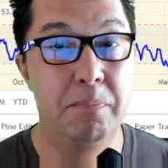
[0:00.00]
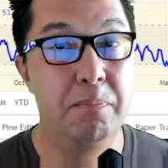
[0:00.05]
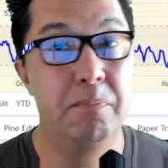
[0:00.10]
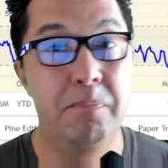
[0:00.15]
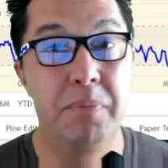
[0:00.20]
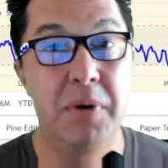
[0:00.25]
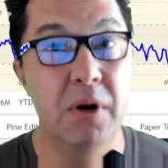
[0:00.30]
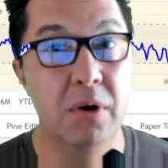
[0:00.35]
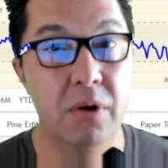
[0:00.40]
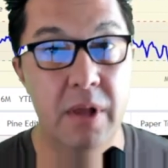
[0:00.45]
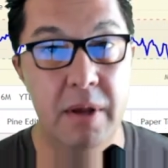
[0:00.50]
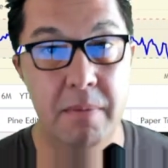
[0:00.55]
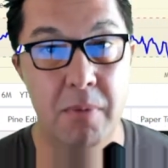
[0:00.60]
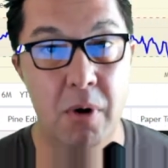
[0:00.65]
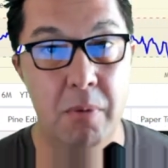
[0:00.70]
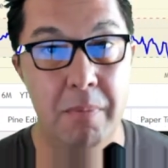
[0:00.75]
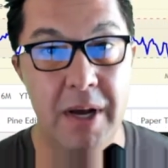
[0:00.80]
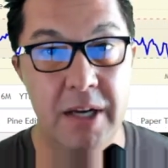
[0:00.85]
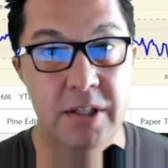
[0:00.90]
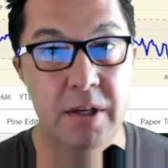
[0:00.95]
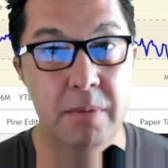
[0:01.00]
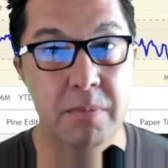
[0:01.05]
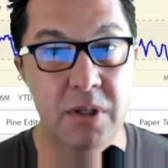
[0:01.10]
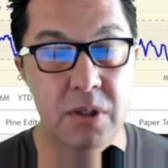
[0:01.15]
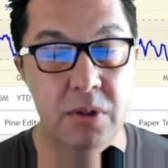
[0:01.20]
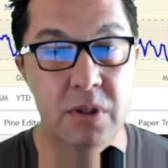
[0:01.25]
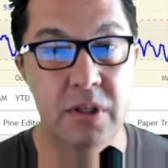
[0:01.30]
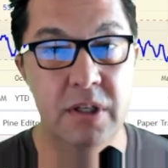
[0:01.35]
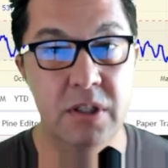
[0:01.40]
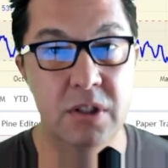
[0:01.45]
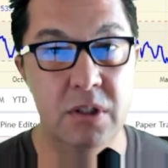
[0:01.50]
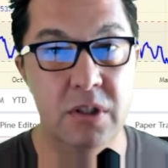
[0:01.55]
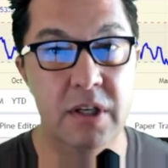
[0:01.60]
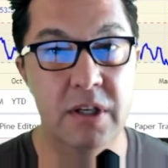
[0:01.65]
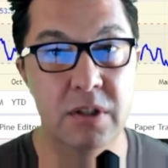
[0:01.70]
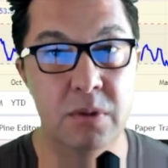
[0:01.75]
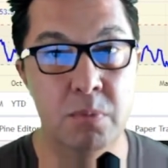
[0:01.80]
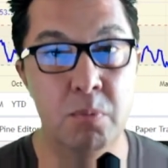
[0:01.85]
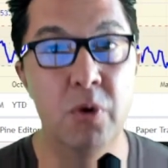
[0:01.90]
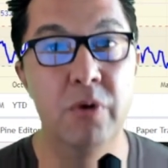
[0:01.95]
purely momentum
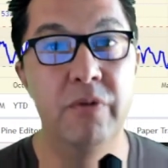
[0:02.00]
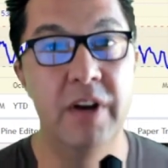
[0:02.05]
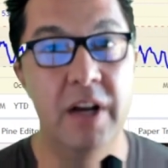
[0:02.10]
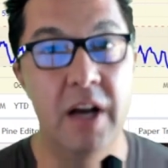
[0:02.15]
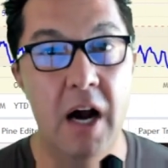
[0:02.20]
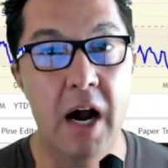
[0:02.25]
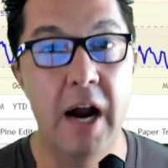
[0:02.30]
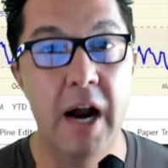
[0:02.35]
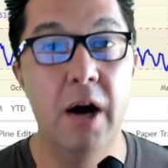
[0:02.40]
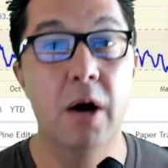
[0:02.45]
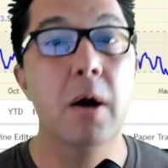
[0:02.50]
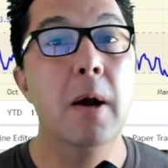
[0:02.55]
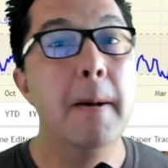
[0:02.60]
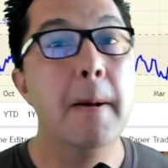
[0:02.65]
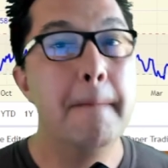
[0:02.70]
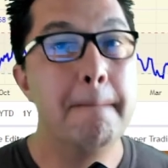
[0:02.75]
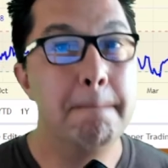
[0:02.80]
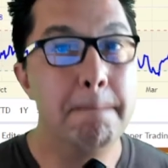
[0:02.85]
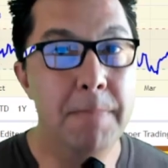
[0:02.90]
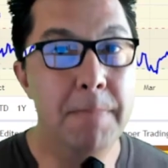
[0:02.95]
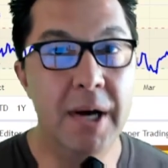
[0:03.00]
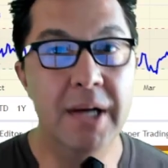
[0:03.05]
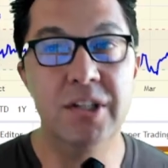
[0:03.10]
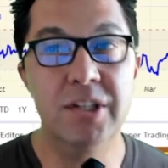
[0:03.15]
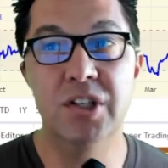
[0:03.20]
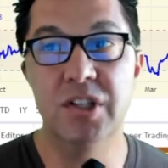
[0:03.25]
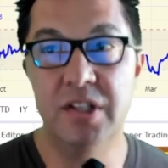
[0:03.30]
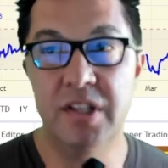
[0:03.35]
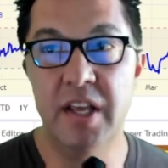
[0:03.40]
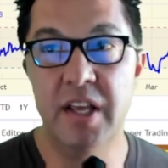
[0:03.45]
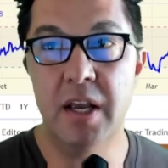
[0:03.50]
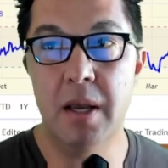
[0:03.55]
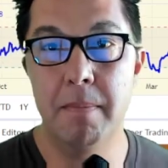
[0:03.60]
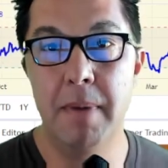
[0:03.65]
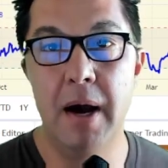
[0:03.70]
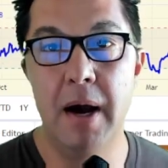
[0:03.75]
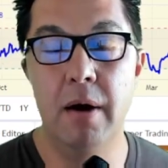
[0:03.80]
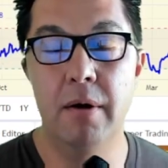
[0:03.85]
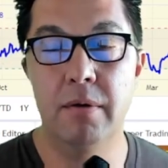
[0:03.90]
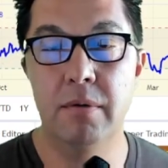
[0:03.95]
is moving higher, but just think
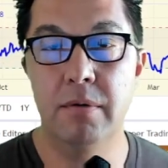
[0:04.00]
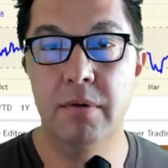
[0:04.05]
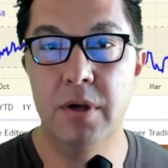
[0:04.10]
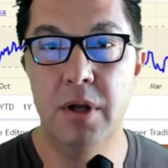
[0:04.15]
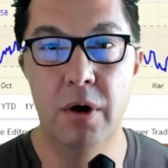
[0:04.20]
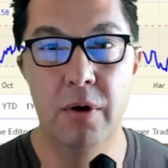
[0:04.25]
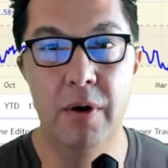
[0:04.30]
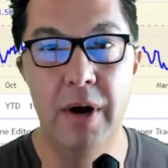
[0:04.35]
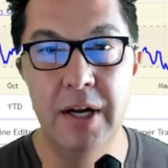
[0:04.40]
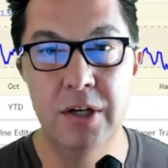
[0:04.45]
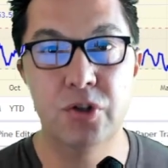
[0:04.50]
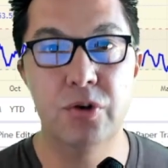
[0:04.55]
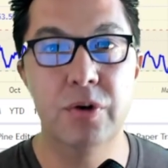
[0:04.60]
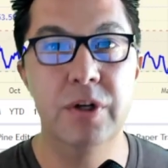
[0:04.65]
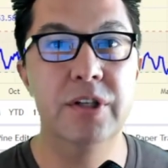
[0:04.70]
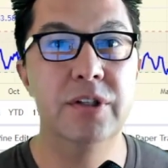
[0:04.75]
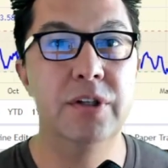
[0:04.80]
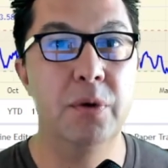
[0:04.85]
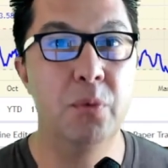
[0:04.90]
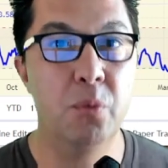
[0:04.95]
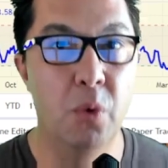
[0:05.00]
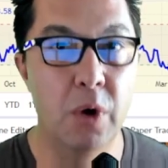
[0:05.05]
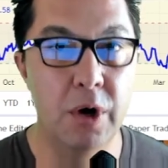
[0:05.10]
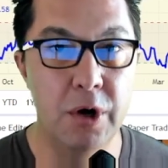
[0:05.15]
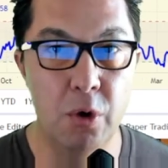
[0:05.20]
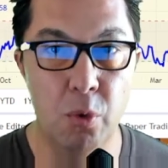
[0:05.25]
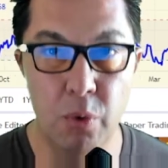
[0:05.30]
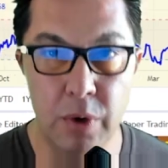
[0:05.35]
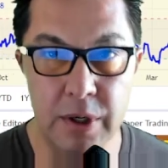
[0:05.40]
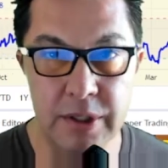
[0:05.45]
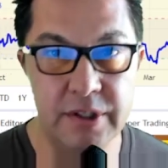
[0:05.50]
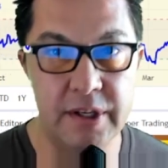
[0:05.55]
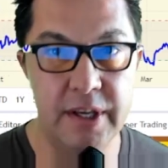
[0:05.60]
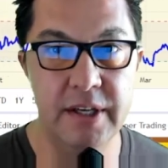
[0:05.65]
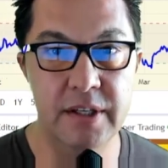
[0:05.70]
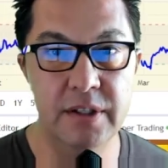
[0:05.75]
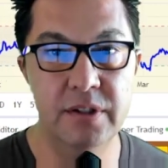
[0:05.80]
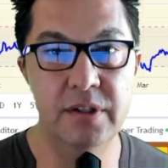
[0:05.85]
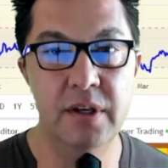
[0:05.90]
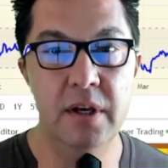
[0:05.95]
about, entries and where your risk
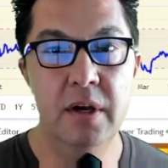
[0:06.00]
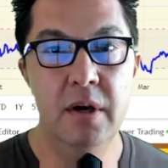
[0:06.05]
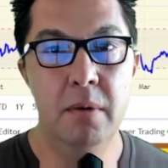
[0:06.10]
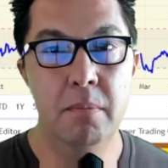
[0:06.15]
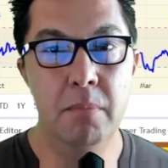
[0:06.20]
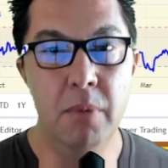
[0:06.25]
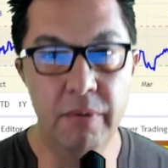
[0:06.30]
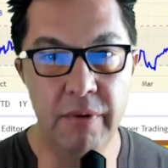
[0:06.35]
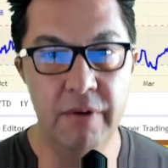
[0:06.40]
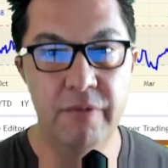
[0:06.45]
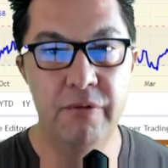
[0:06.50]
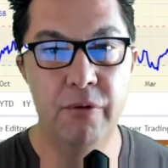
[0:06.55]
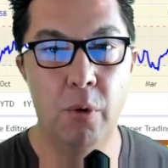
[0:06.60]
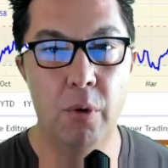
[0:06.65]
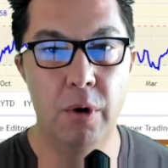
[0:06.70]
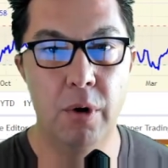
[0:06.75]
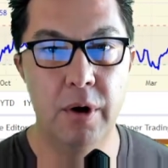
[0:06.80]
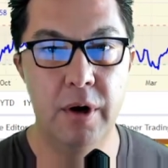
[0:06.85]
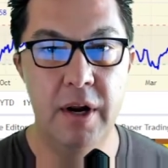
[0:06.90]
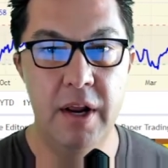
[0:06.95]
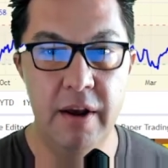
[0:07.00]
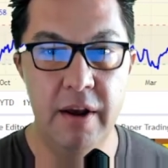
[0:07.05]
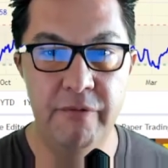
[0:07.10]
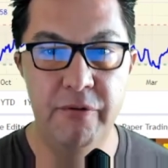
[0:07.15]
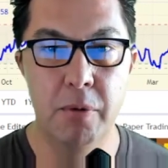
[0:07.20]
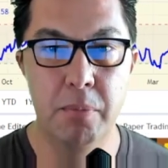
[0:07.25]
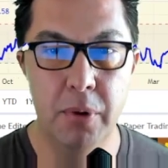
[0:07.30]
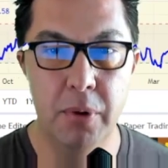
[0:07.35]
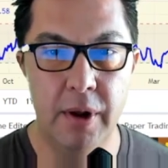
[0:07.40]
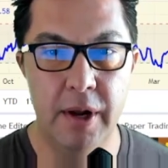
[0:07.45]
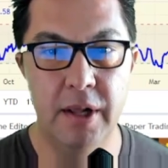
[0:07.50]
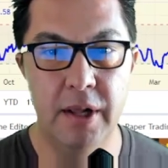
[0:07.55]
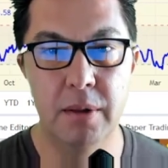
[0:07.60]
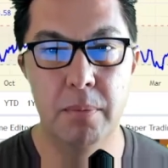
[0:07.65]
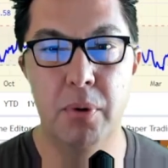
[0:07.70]
is moving forward if you're playing the